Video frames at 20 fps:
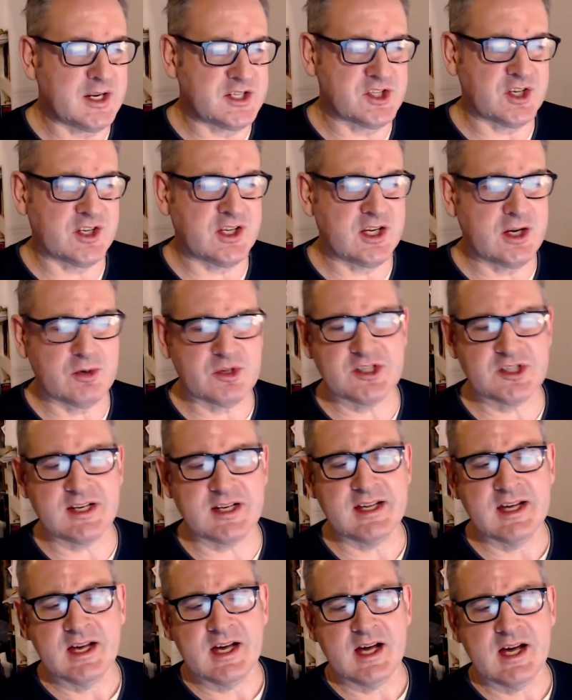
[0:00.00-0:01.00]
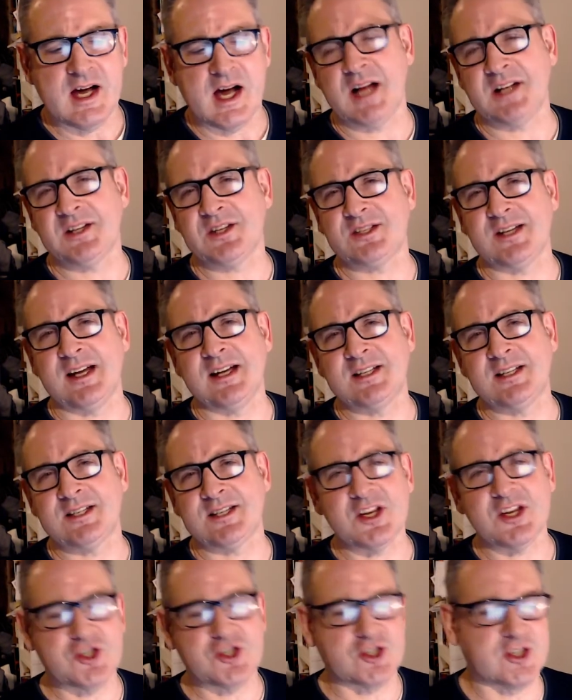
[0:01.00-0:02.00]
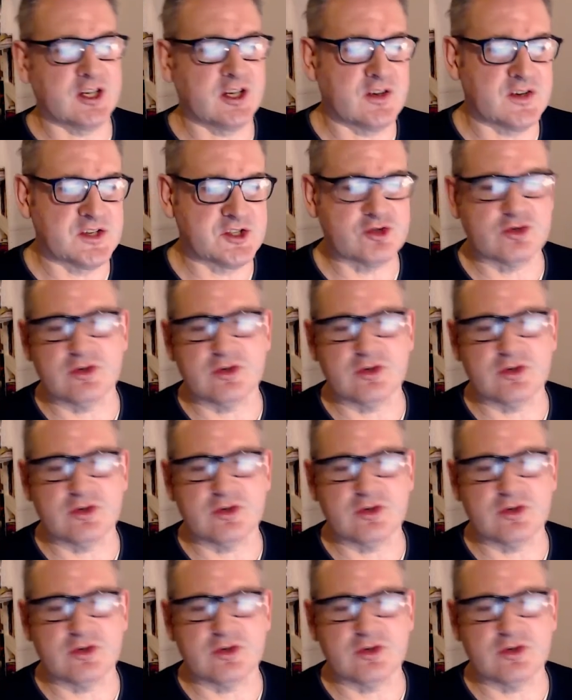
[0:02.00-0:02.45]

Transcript: It's a curiously unsensationalised